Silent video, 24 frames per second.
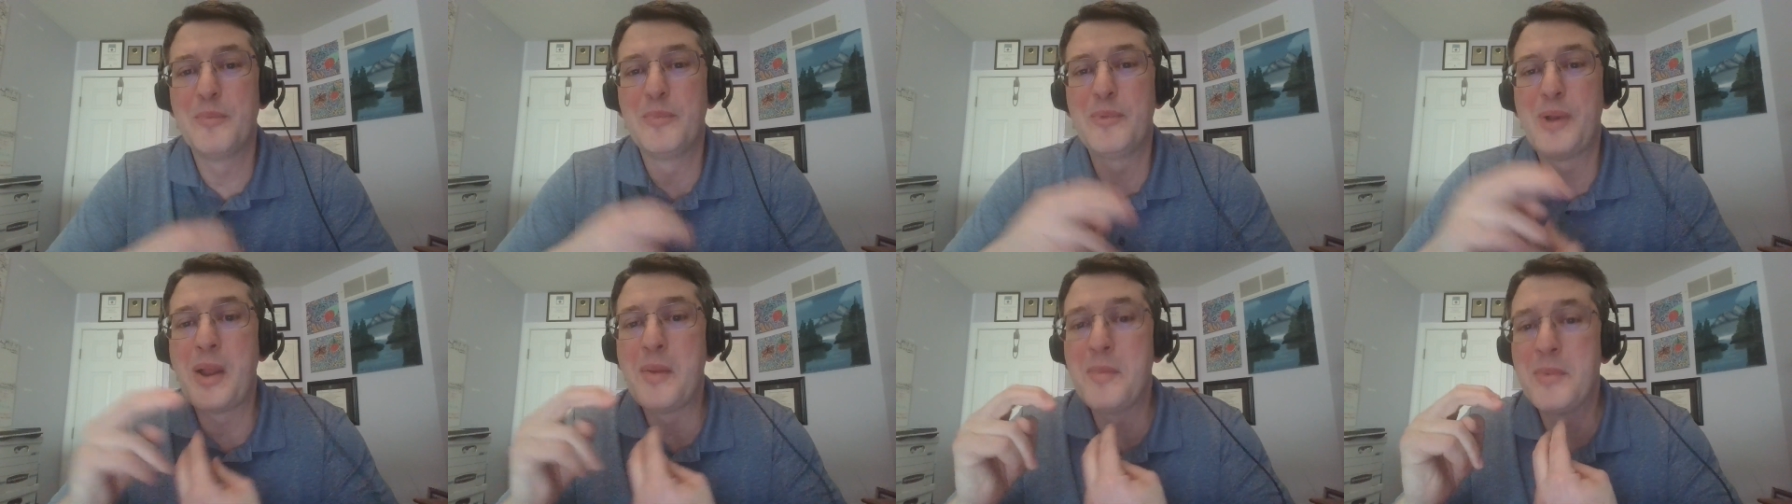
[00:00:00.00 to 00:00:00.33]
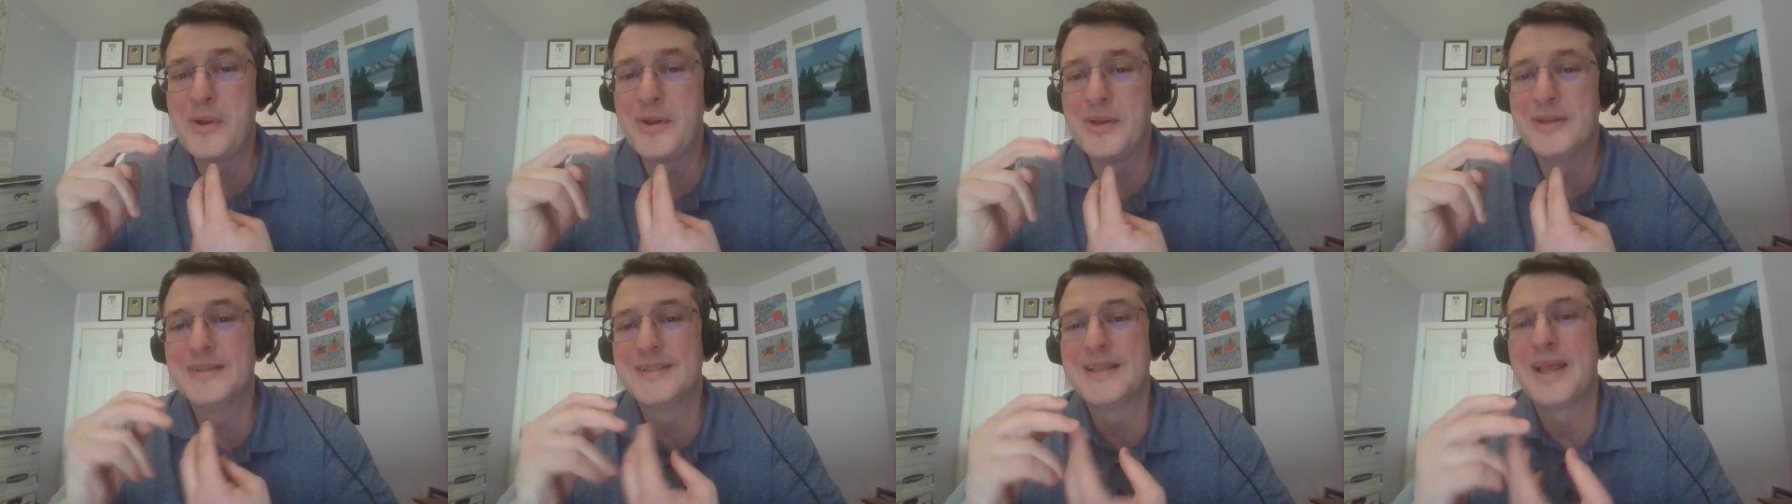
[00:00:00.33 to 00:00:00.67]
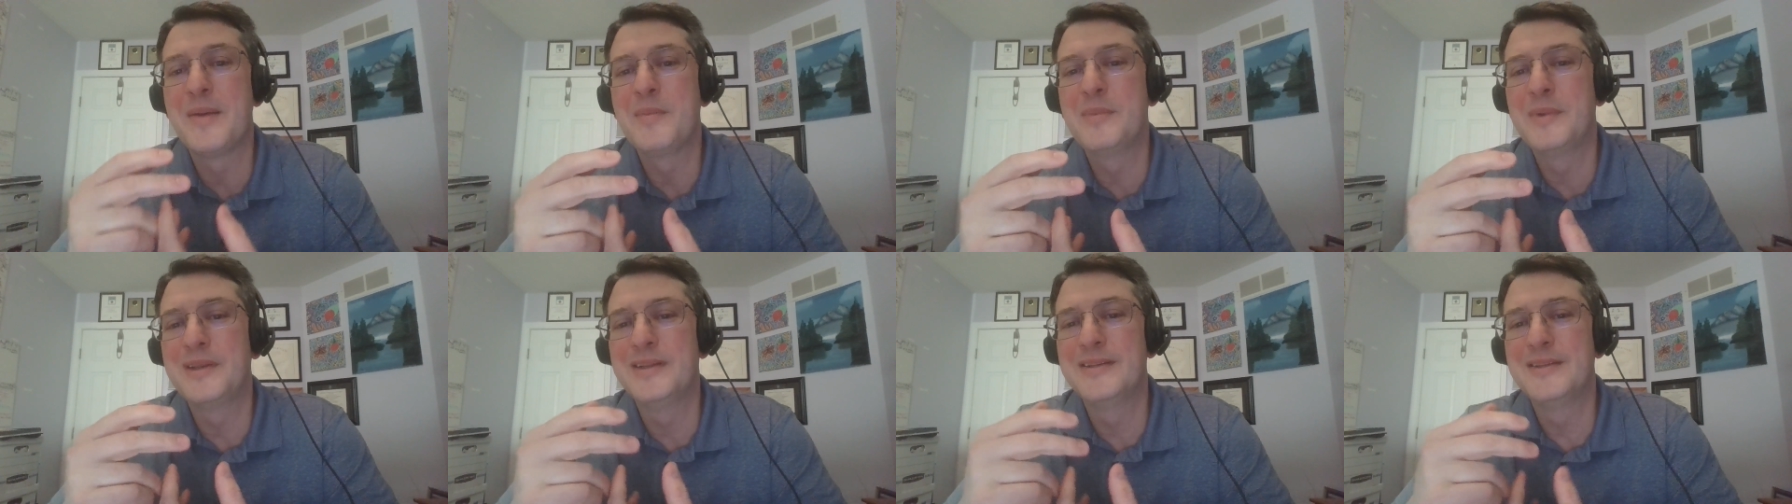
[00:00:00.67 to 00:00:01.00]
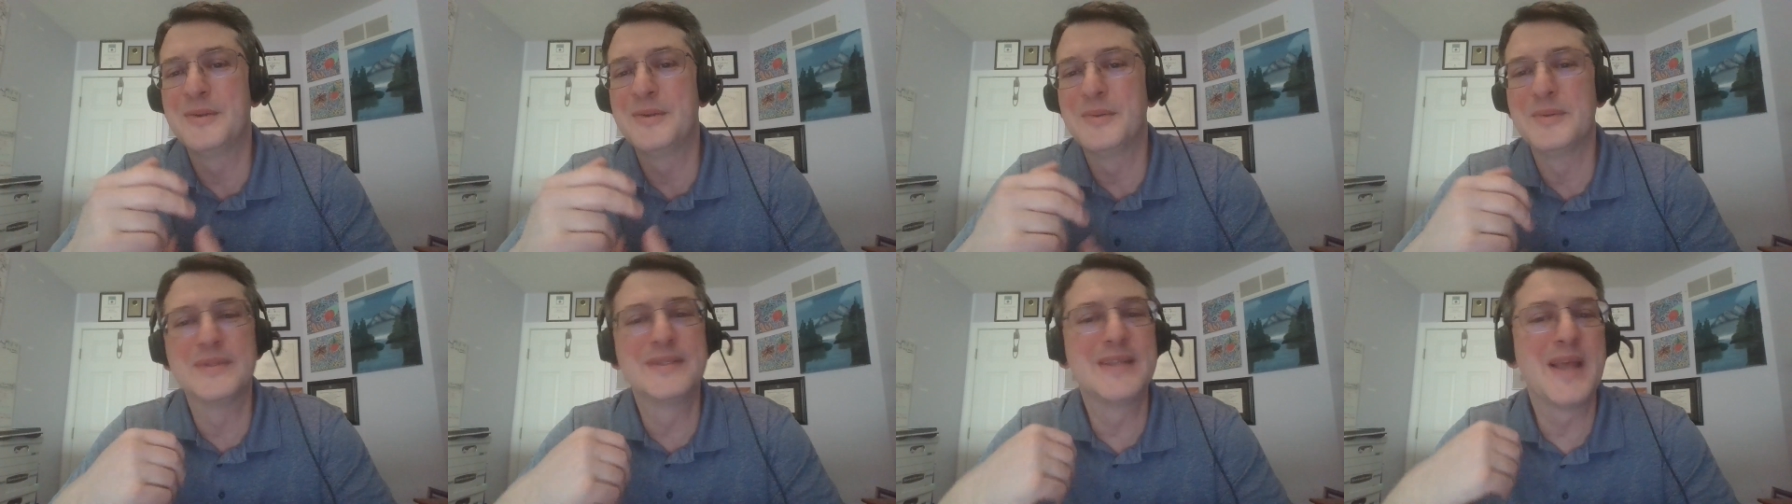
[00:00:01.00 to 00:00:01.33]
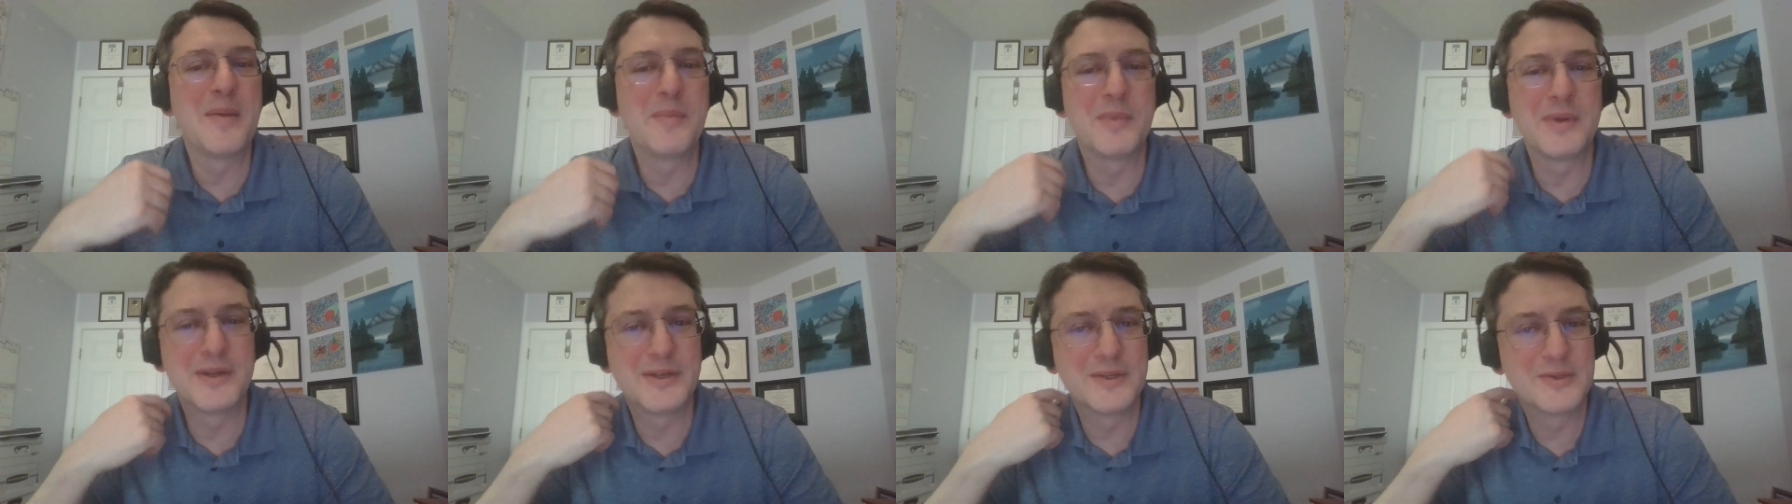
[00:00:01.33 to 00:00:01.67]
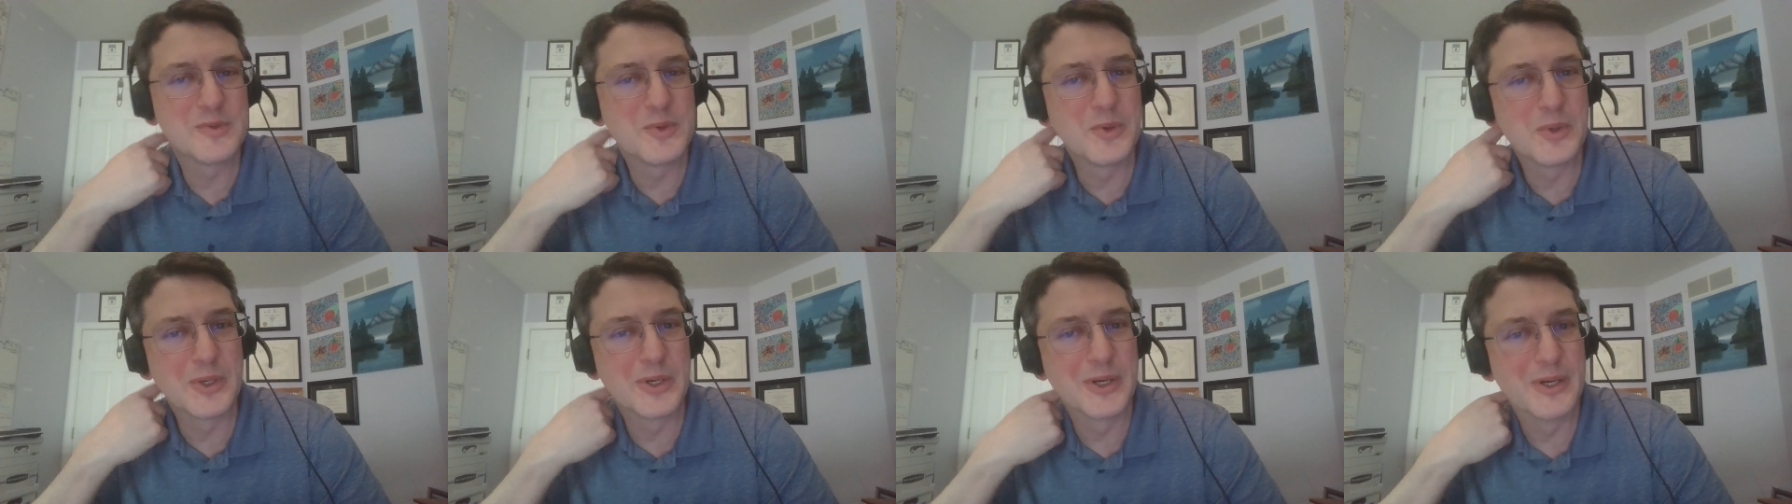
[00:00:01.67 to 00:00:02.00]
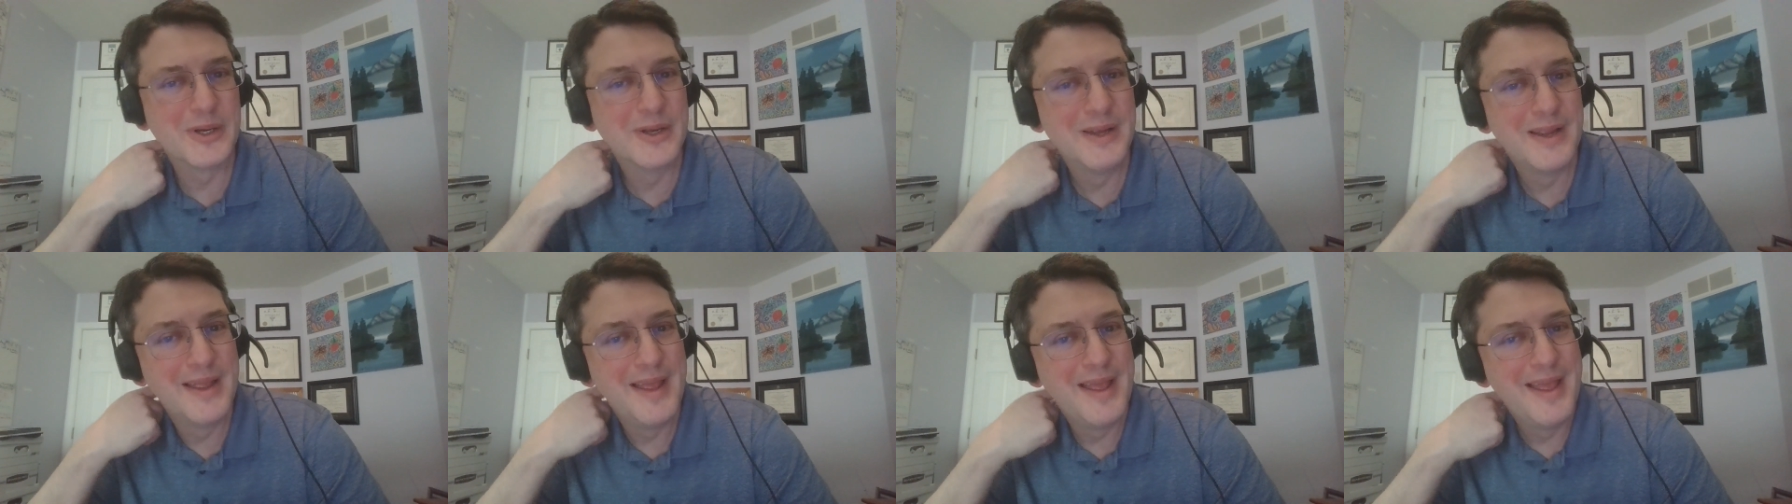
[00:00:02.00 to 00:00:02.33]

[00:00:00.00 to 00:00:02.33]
primary insomnia to insomnia disorder,